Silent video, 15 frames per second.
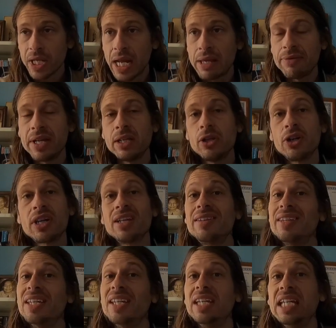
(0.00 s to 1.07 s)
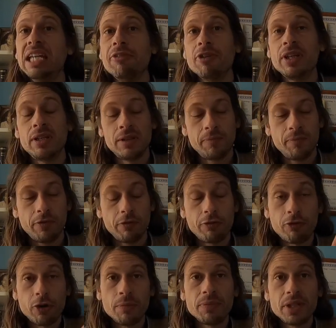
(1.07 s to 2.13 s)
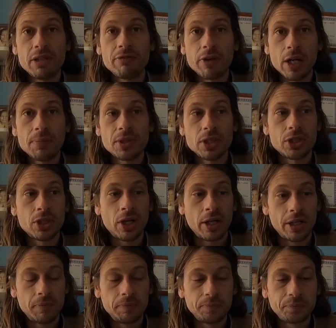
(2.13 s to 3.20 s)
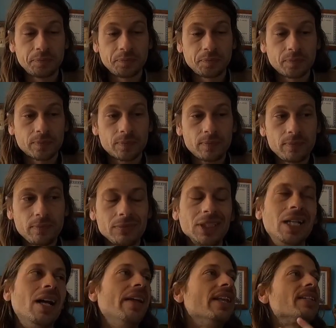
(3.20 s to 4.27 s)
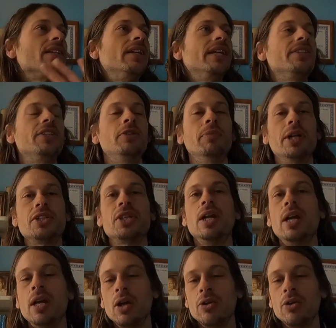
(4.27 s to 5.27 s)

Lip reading: and then look at the, even from the Navamsha chart, that's going to get too much.